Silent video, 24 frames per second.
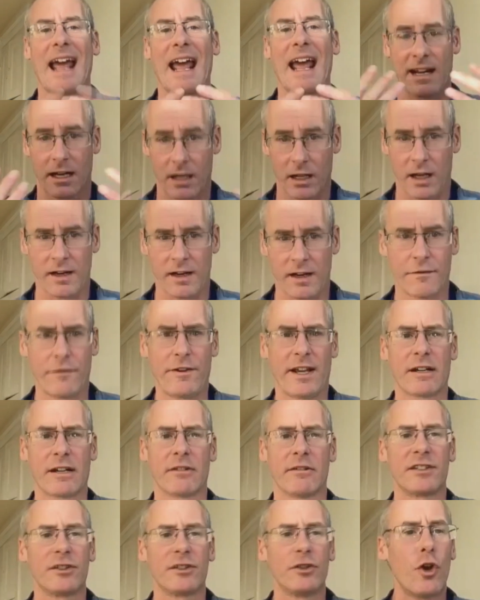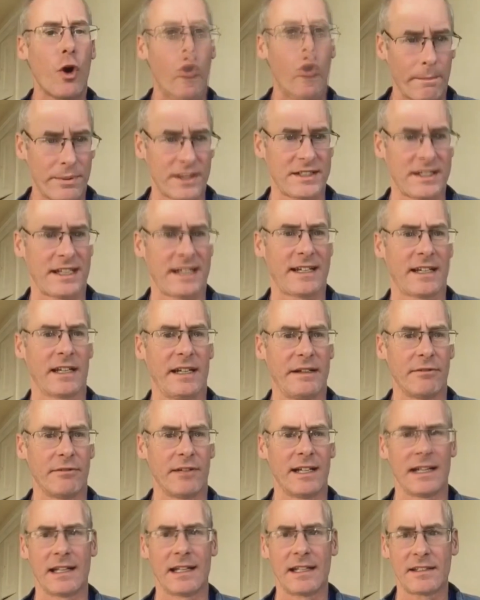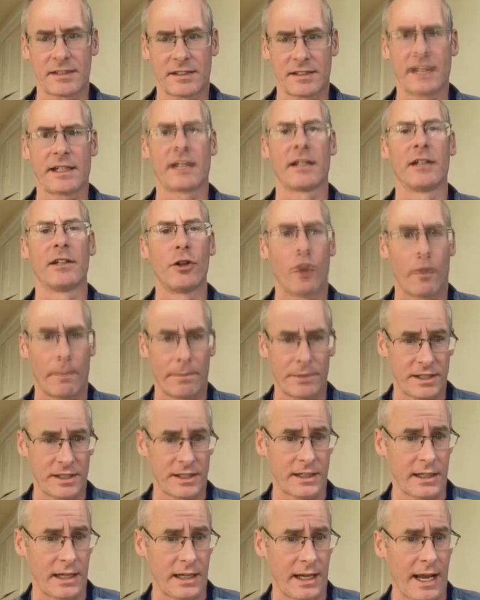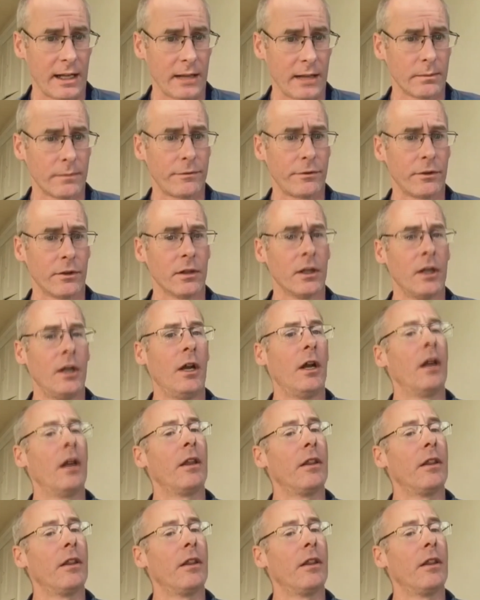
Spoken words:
headline figure is not particularly realistic and not particularly helpful.